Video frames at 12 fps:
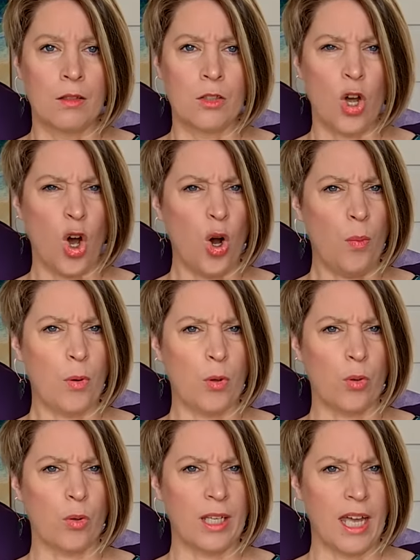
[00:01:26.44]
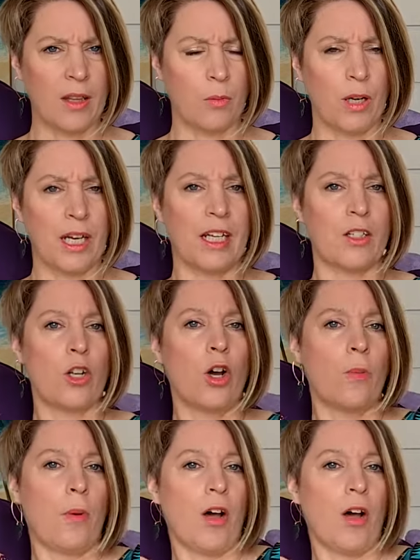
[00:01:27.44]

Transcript: top, or the 1 hour top.